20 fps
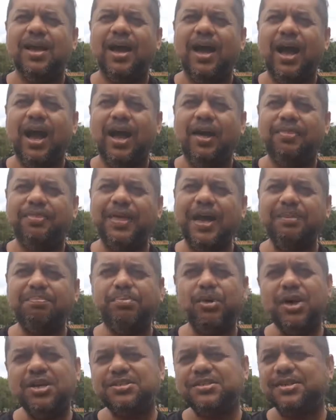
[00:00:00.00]
that
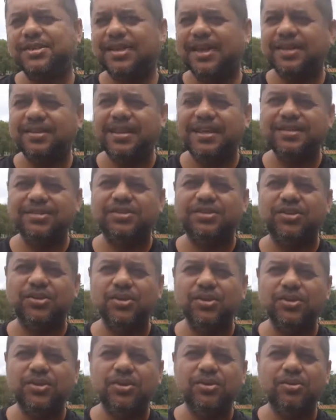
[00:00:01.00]
person can then
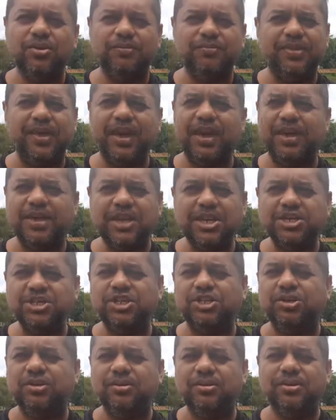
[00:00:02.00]
sue you if they're
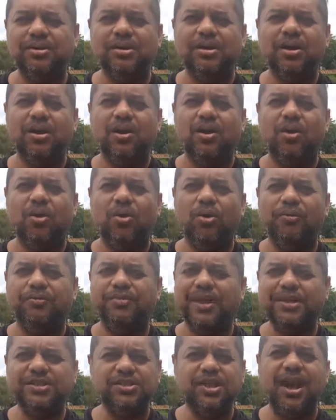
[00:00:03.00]
injured or if
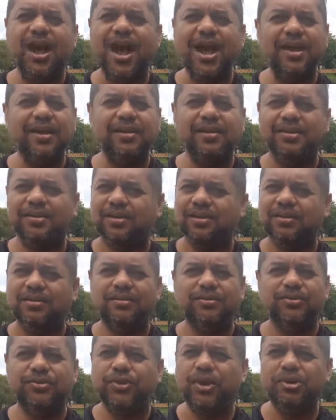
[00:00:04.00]
they die.
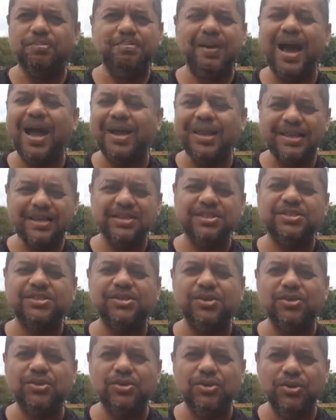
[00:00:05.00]
Third party can
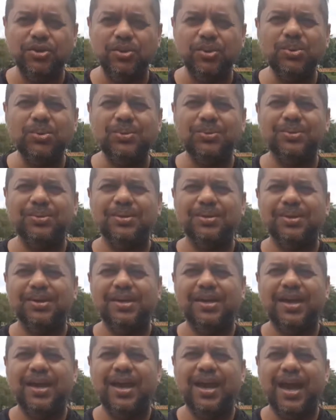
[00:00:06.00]
sue you
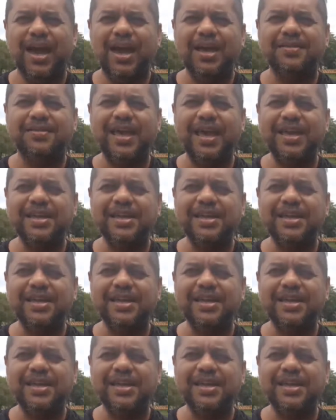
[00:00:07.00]
and they